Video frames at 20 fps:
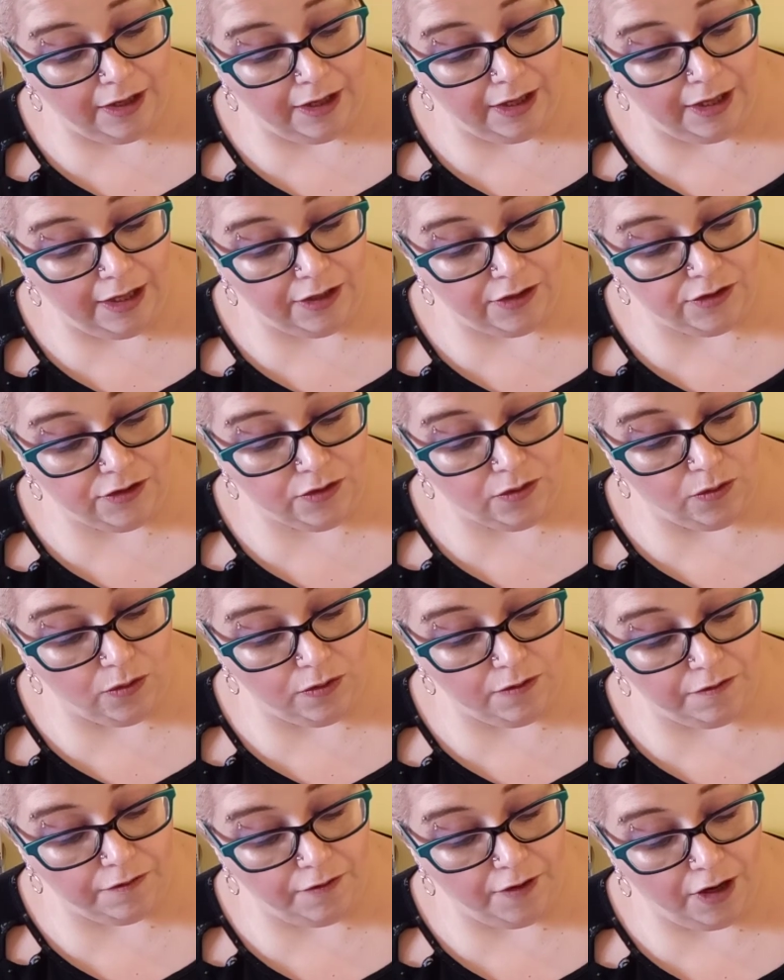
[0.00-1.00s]
It's
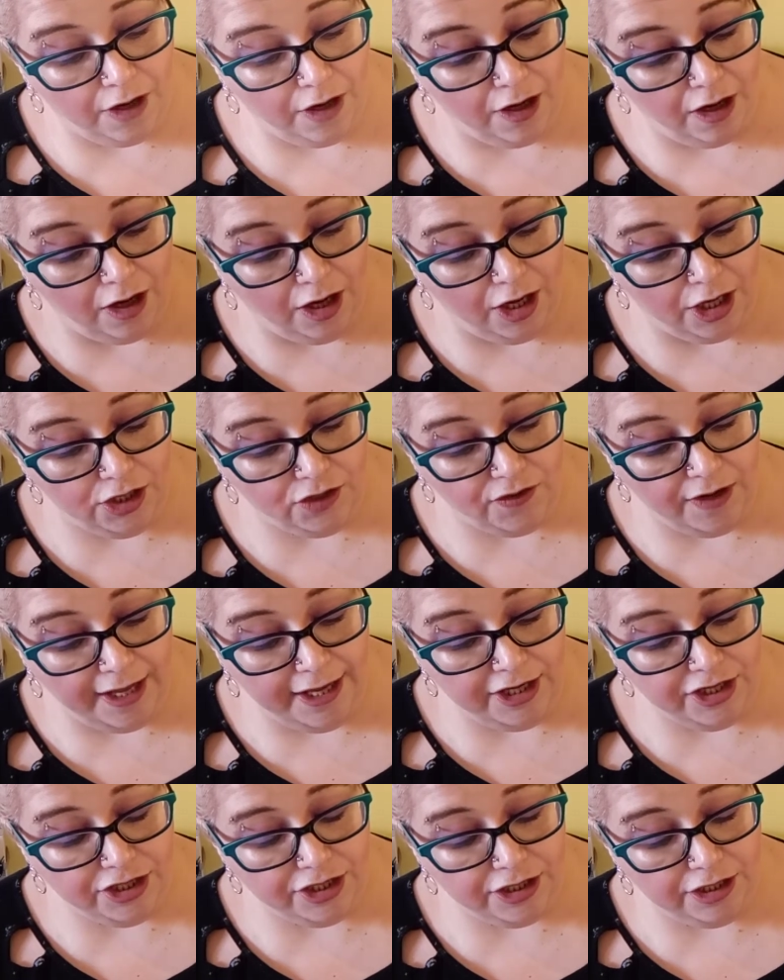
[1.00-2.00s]
good for
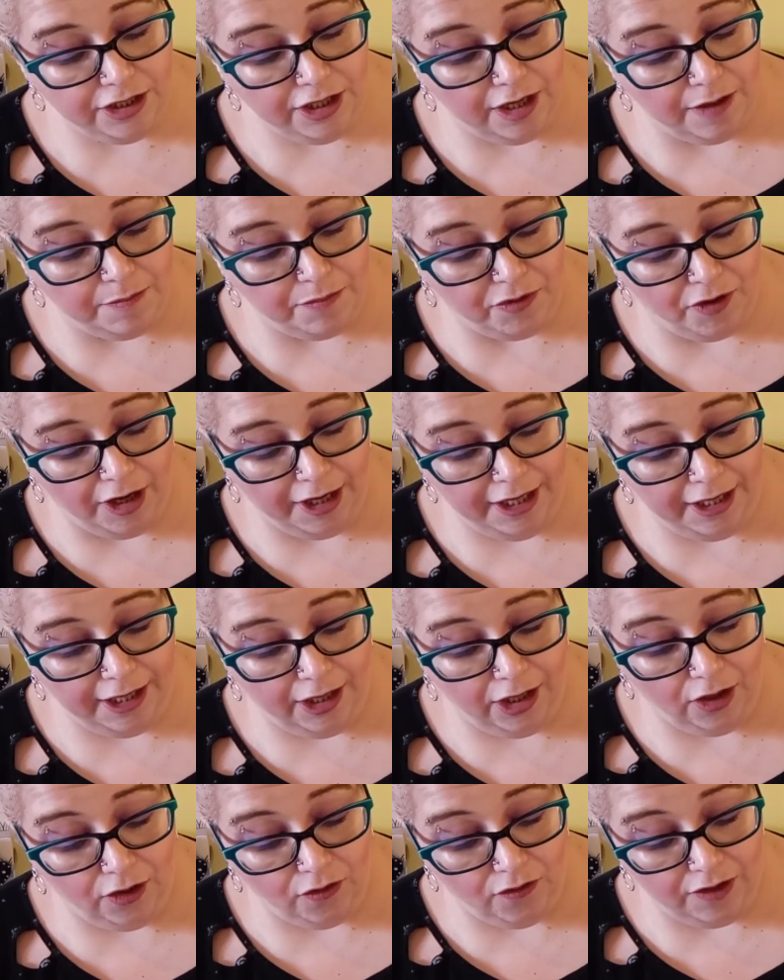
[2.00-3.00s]
hydration and
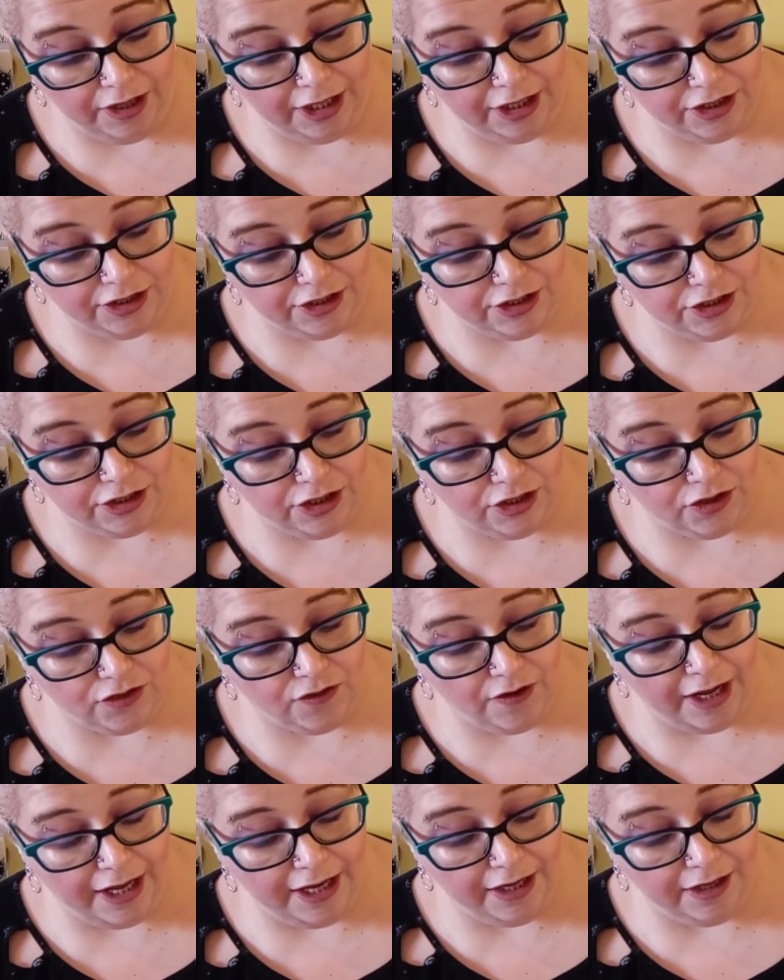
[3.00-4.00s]
brightening ingredients. It's
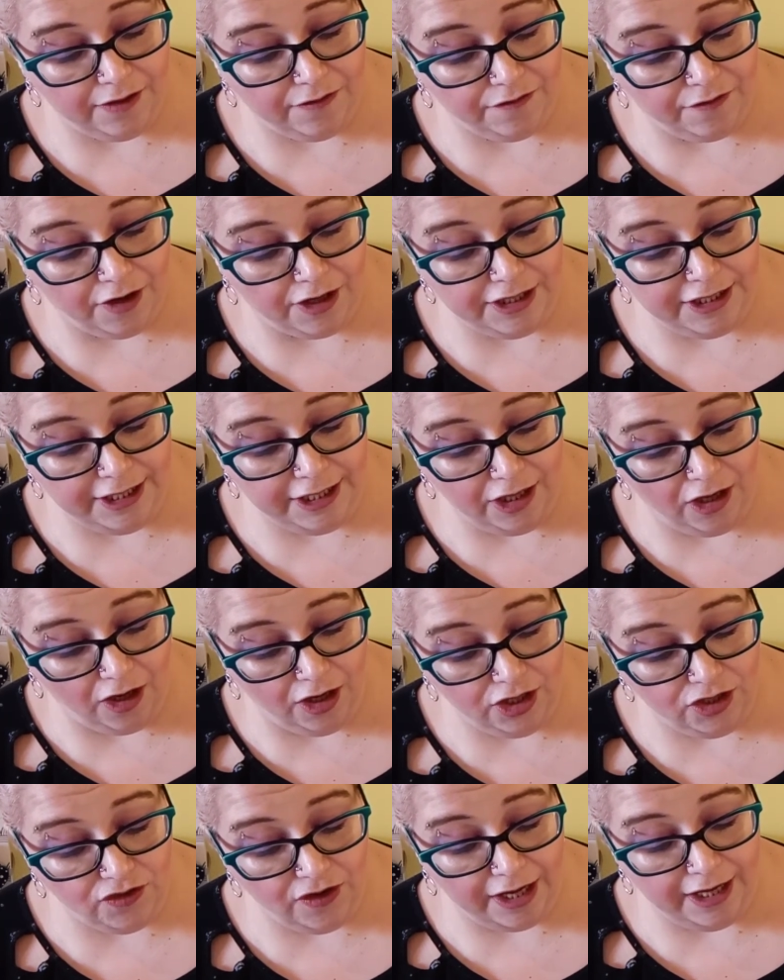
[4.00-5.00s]
great for
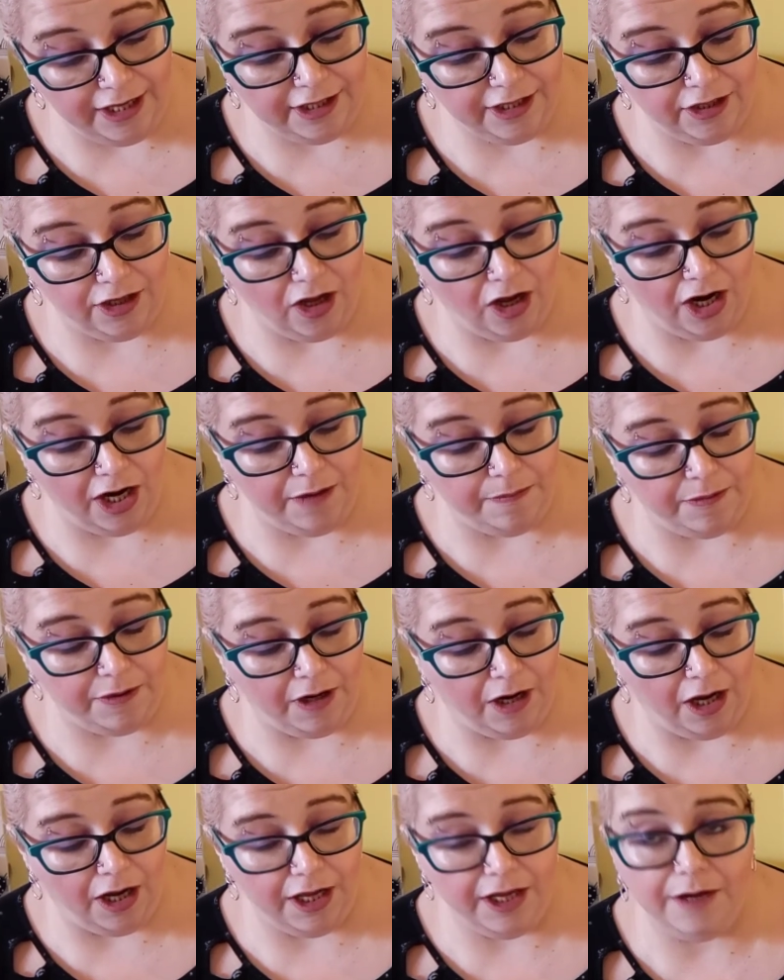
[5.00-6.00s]
dehydrated and
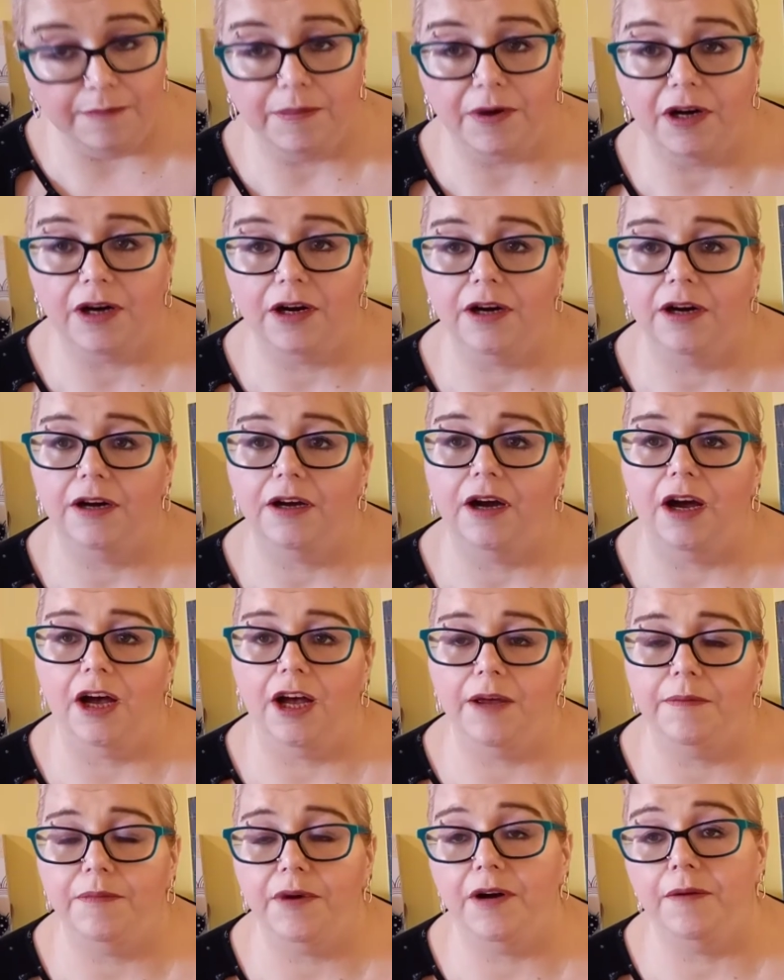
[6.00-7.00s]

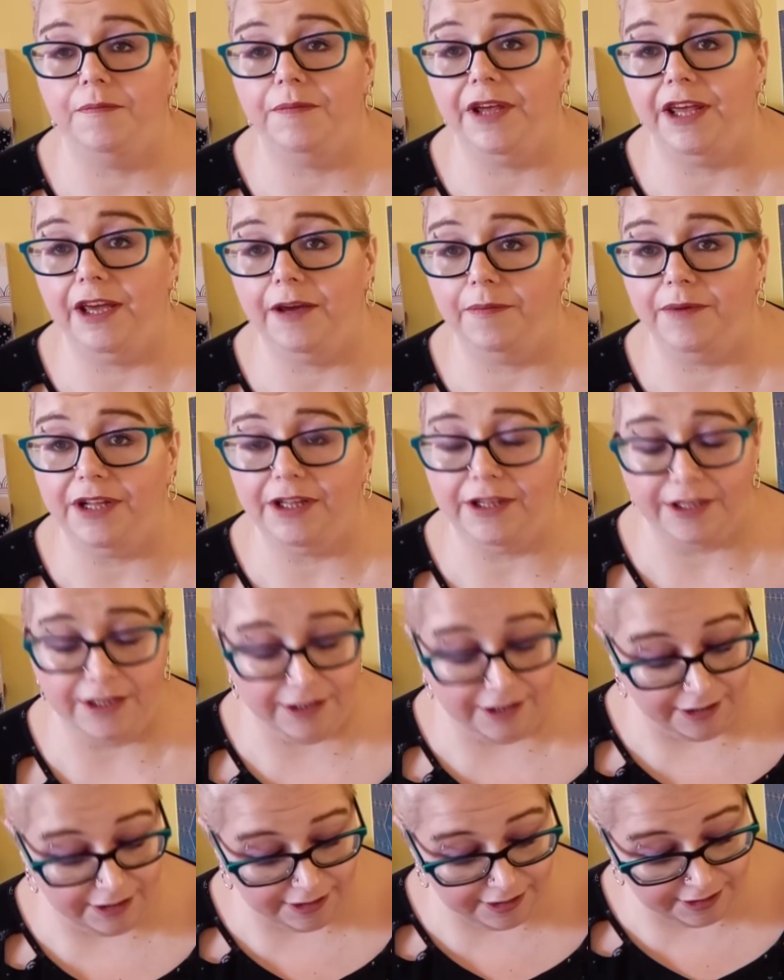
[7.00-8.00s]

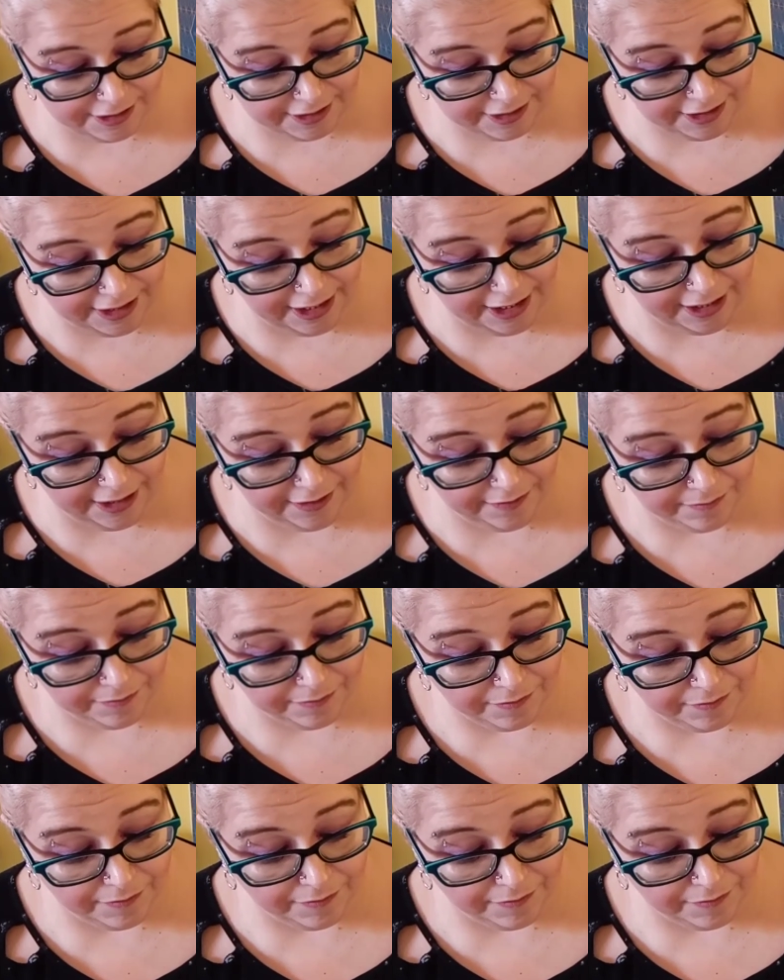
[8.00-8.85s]
hyperpigmented skin.